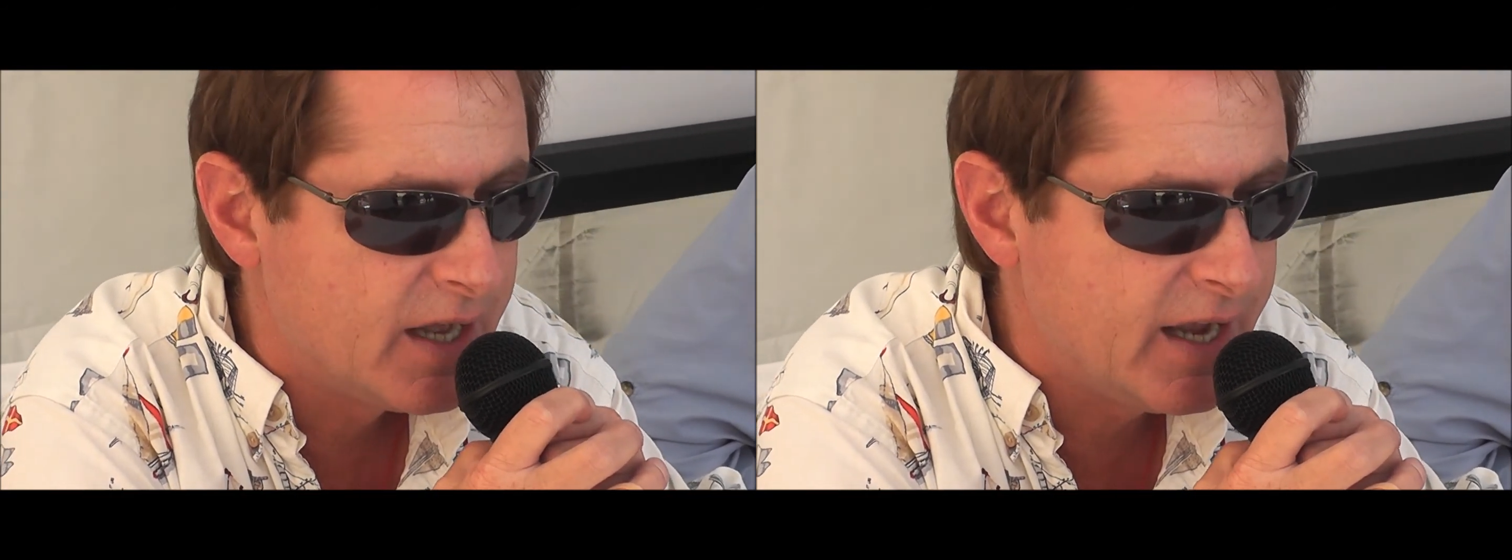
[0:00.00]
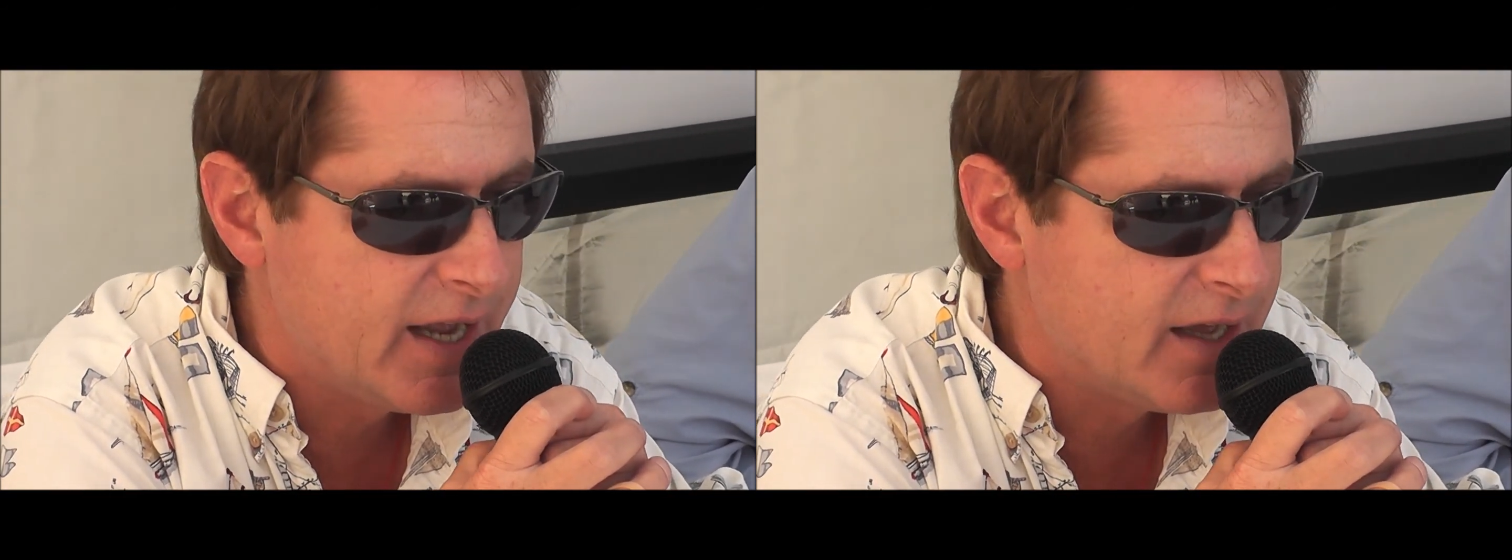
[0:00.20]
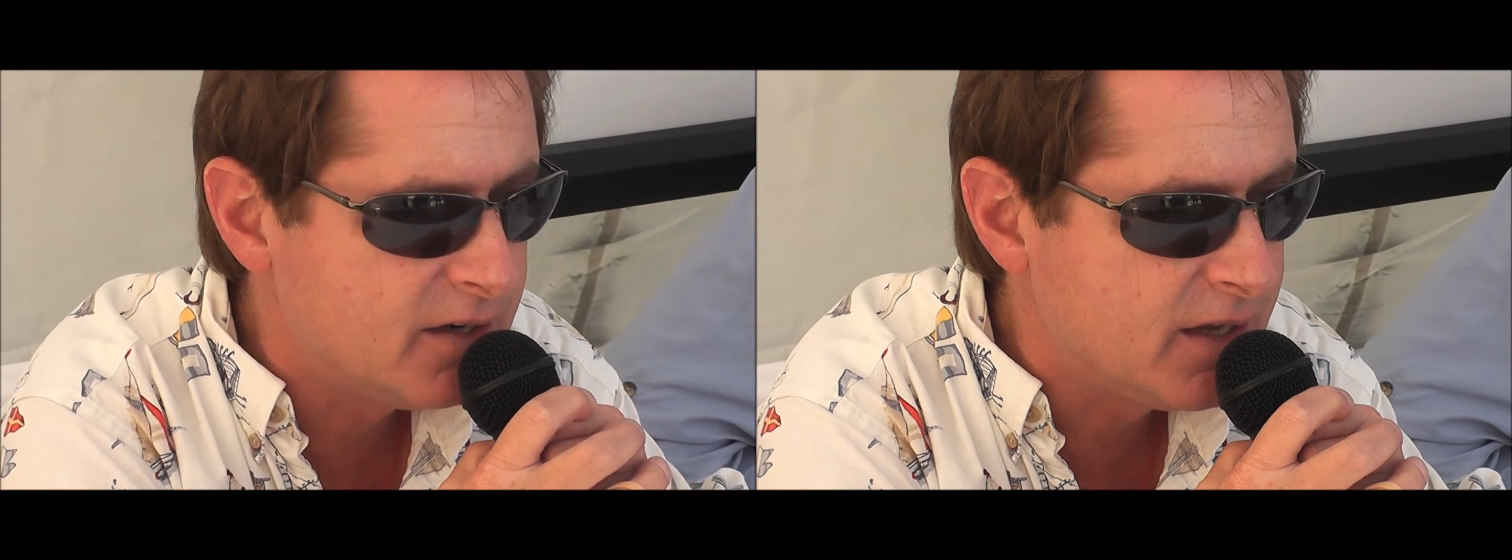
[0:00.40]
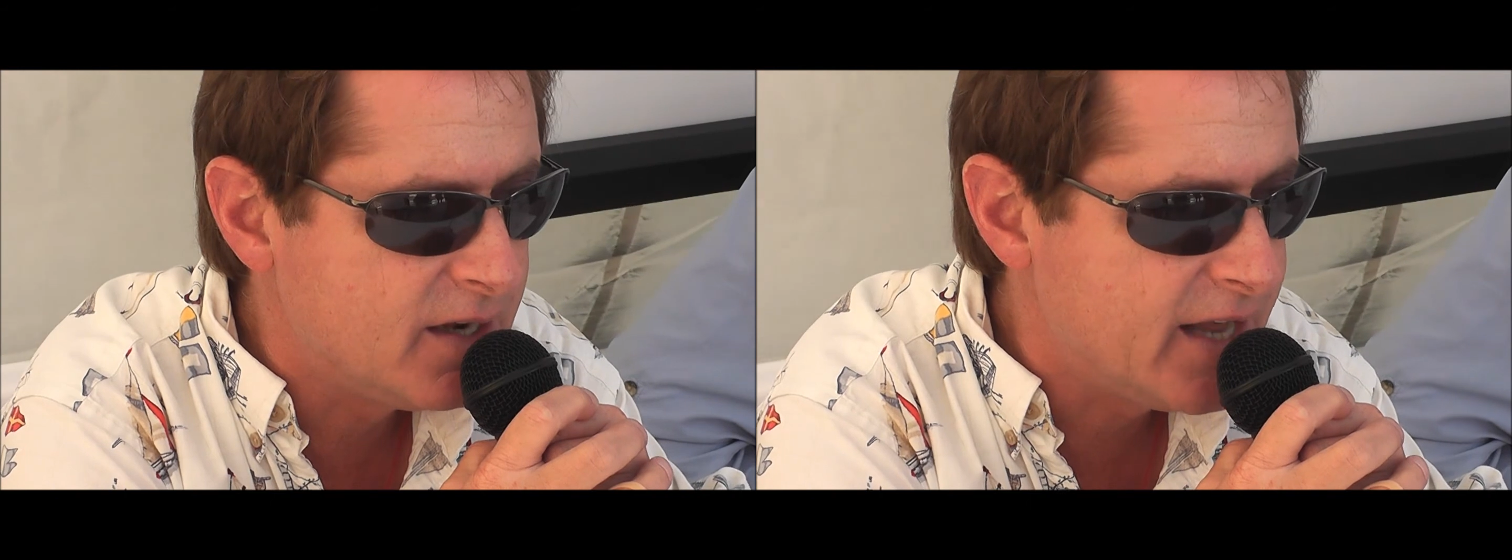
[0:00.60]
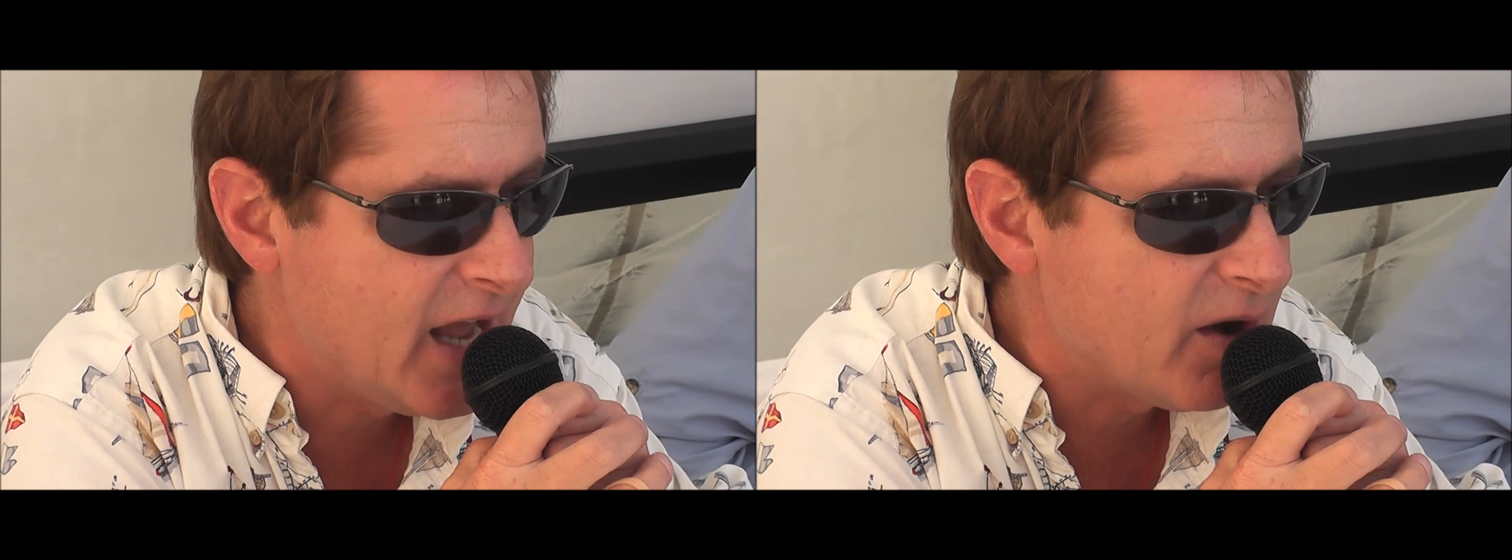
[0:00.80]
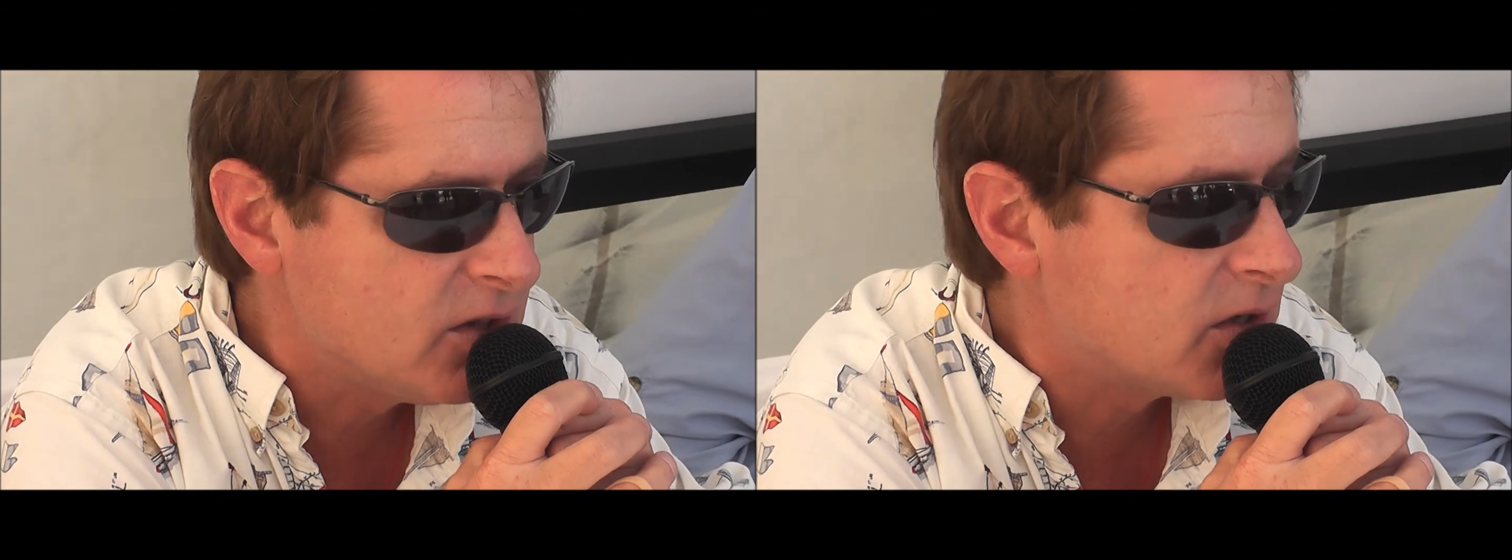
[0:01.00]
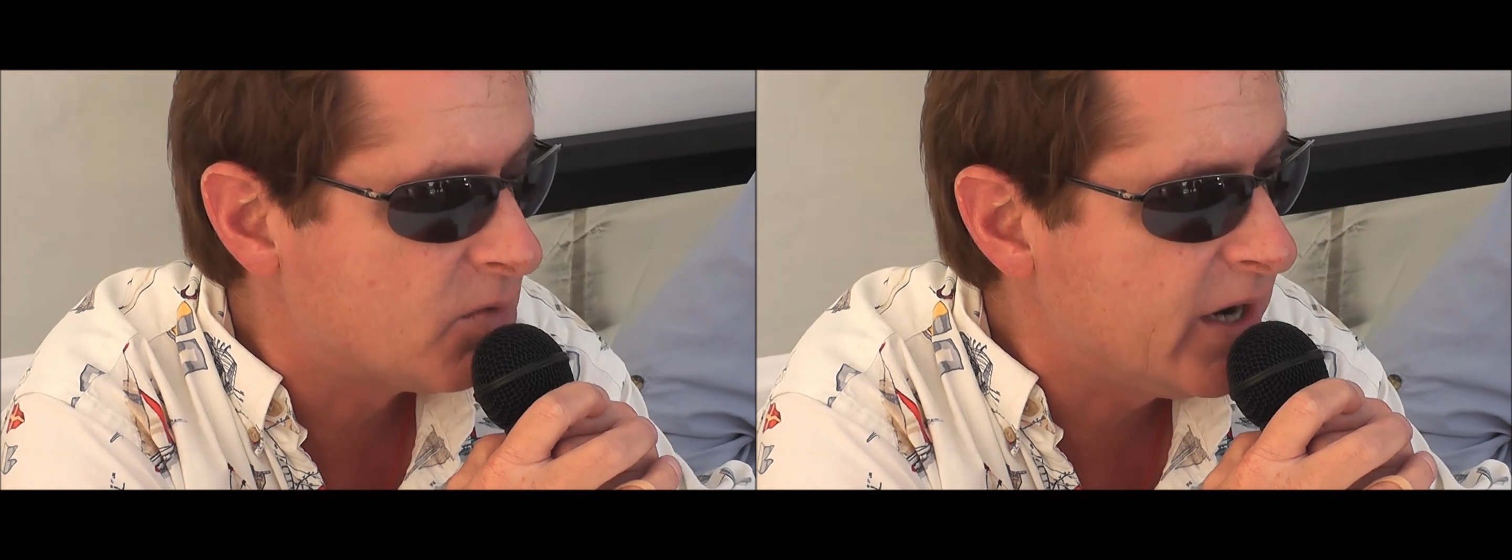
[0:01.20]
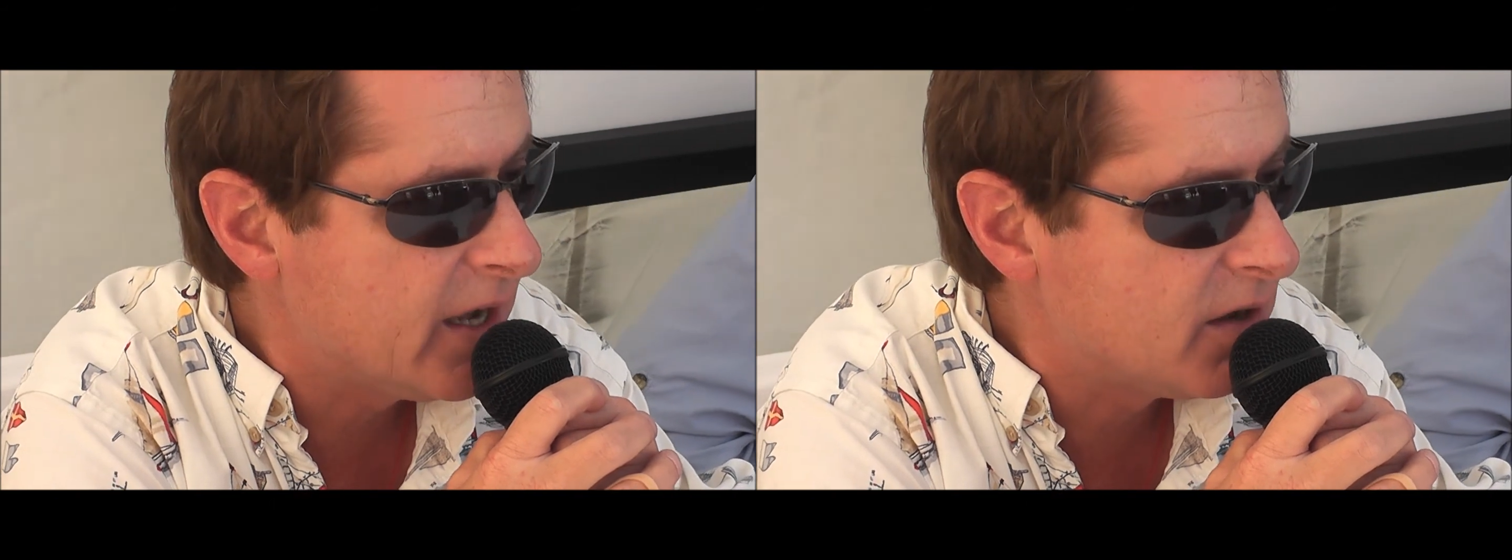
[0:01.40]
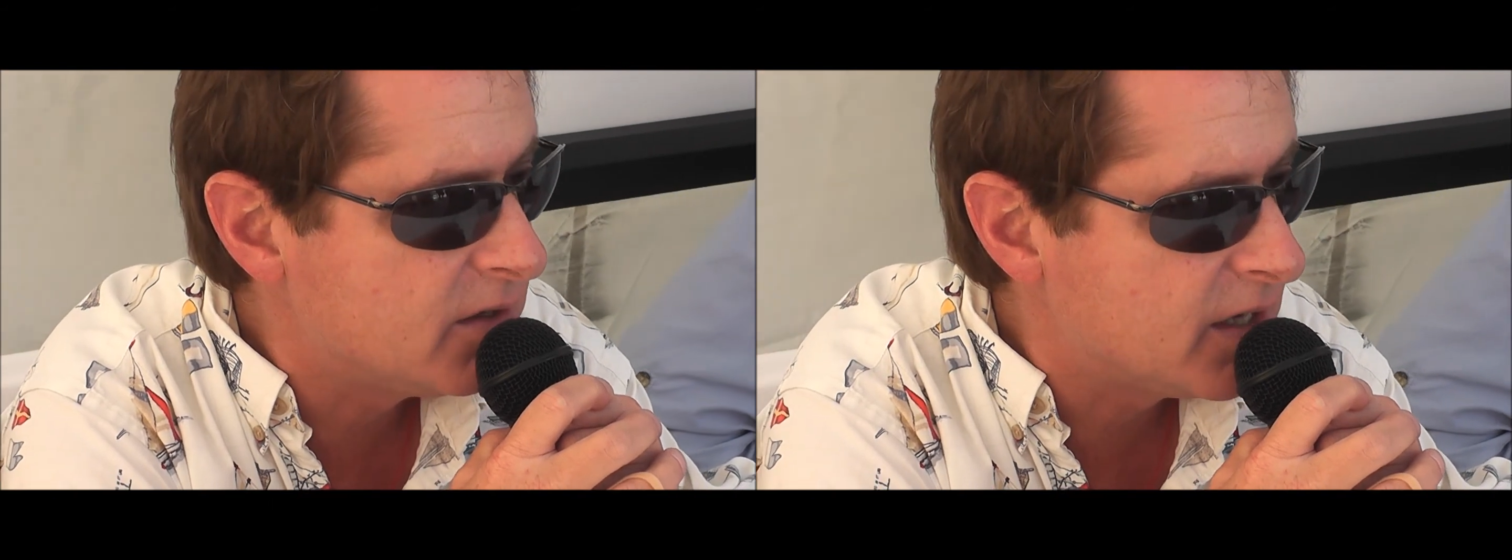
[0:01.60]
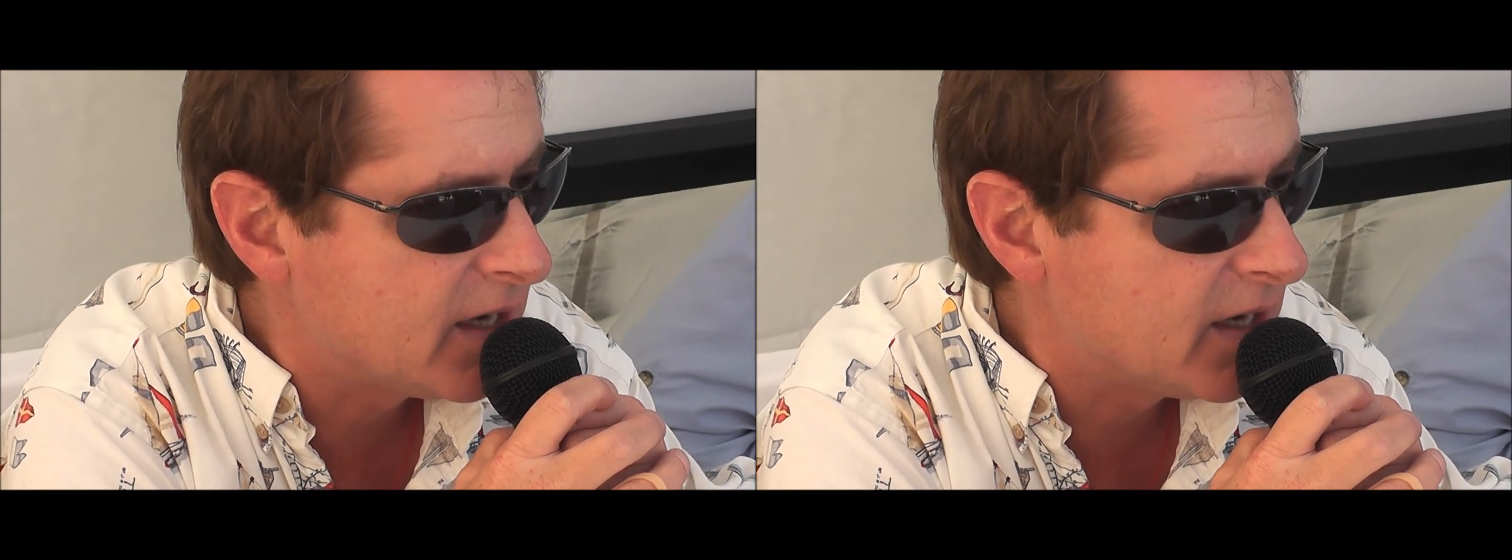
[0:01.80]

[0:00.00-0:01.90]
And now I look around,